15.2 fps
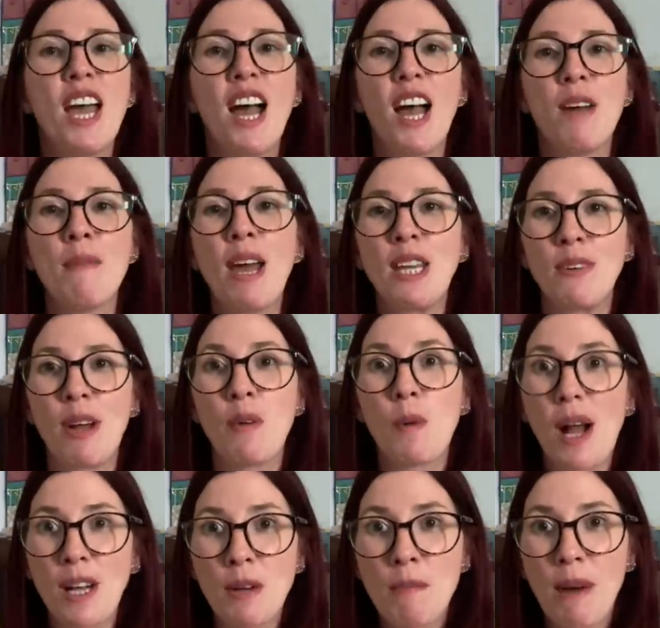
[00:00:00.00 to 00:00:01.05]
Anyway,
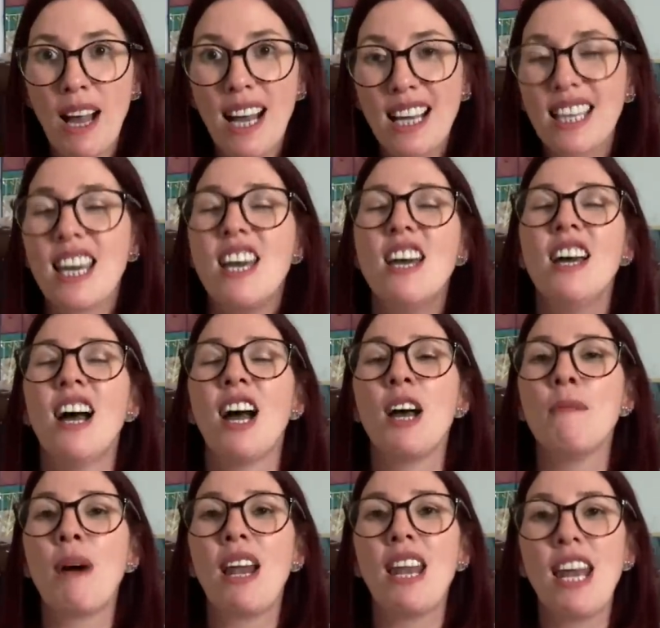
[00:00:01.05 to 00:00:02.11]
welcome back.
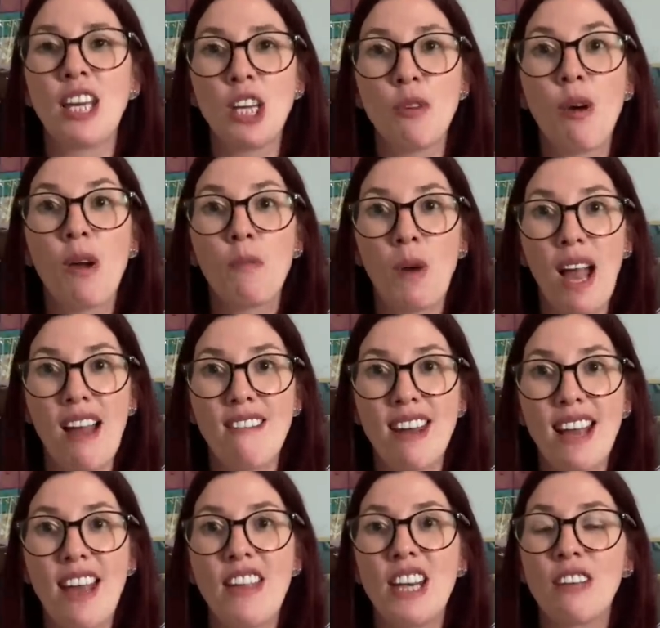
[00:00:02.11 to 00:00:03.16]
I'll let you know what I'm
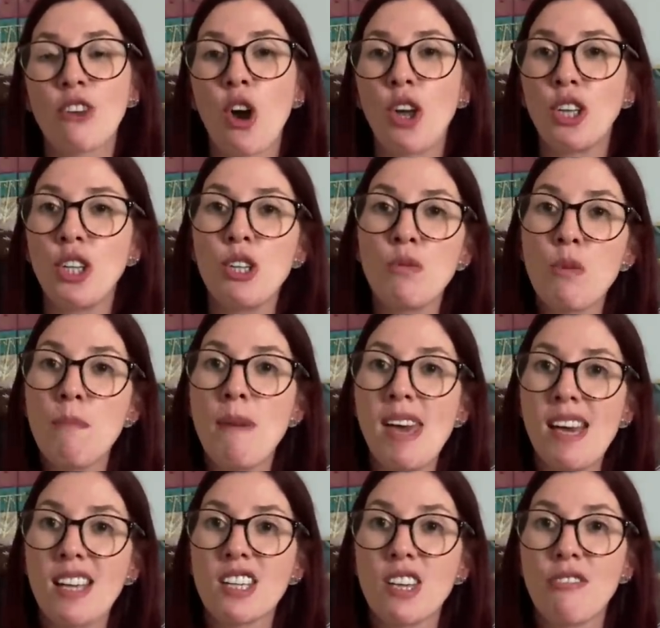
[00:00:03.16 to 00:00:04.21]
wearing, and then I've got a usual
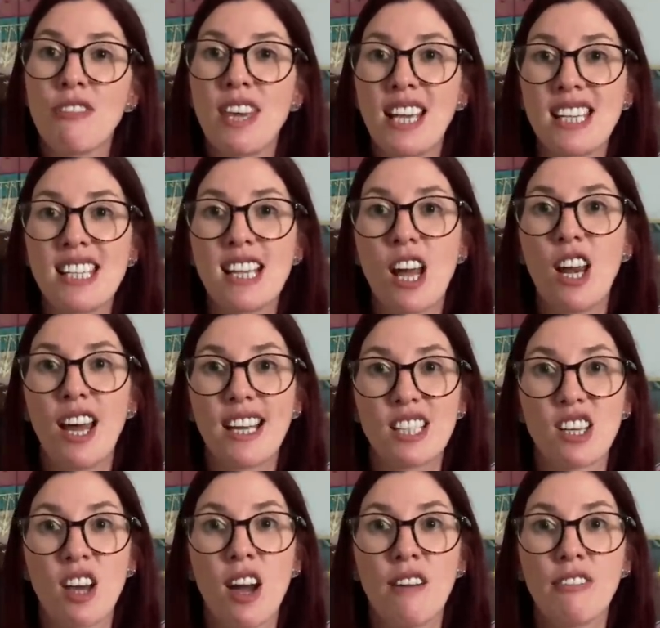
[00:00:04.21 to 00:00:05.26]
mix of things that I like
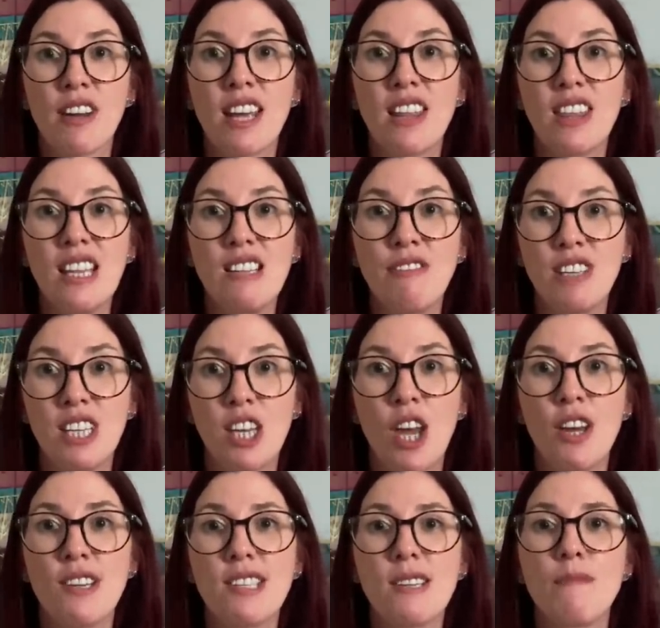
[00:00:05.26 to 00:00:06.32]
to cover in these
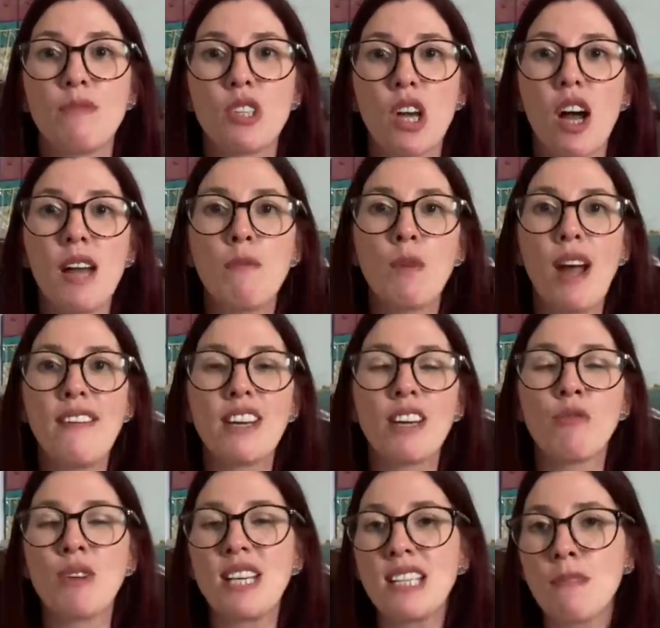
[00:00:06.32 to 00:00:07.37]
videos. So I'm wearing
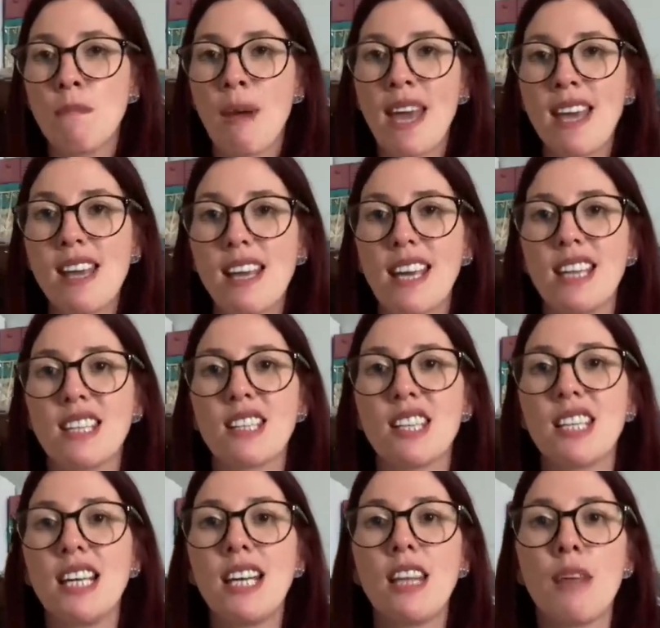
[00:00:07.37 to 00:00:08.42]
a recent make. It's the
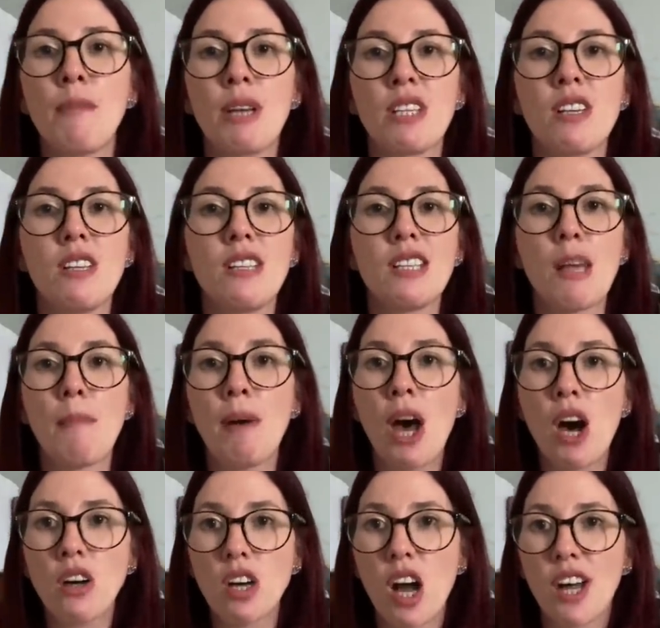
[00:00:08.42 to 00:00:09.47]
Tilly and the Buttons
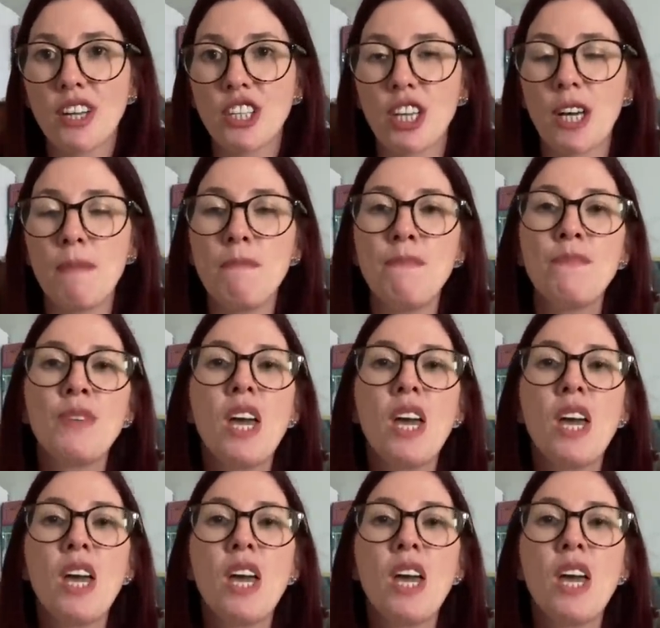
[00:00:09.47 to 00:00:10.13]
pearl cardigan,